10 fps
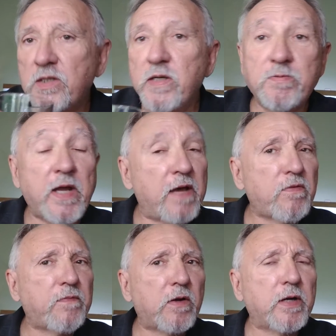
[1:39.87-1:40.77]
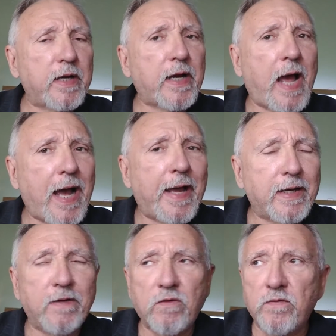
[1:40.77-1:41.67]
Seems to have a fairly
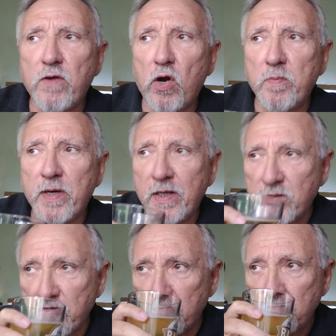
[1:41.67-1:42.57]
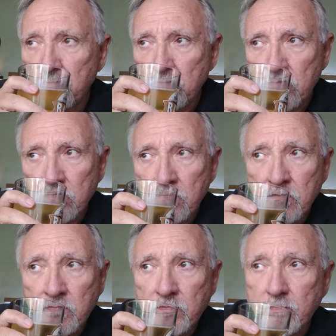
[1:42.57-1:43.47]
high level of carbonation.
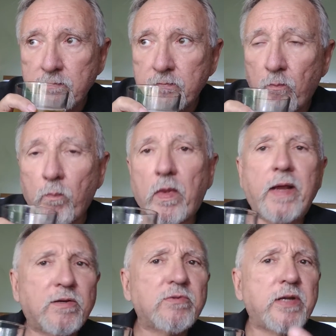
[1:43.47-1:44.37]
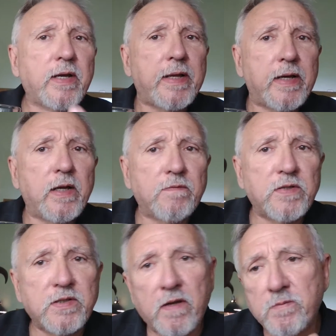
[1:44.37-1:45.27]
Interestingly enough,
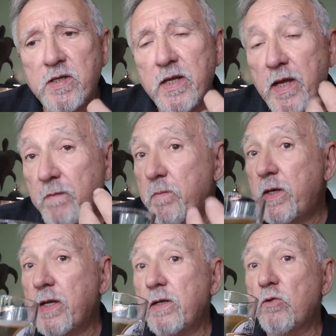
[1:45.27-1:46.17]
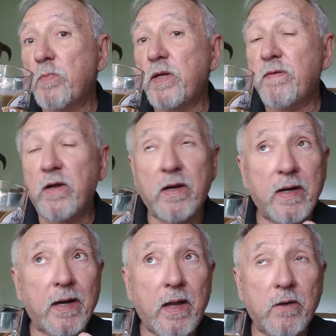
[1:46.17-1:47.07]
since I'm saying I'm getting a little bit of a,
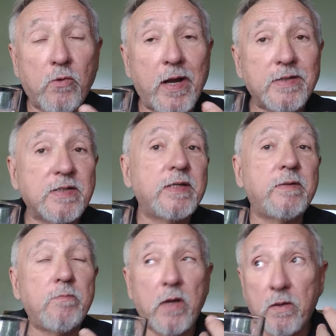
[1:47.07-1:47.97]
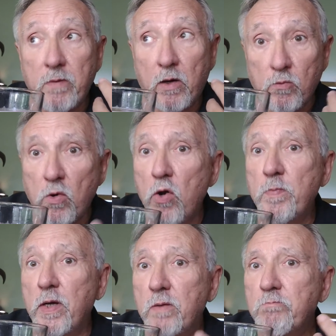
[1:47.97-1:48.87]
a grassy
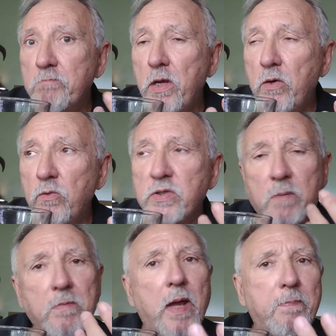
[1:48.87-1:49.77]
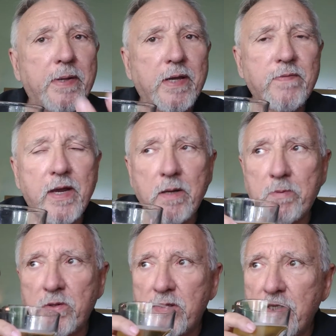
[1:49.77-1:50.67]
aroma nose, I'm not picking that up
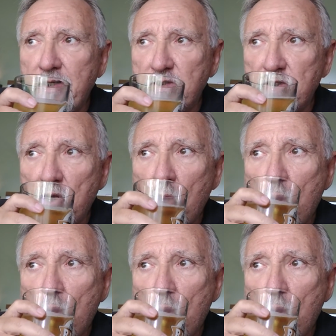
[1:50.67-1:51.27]
in the taste.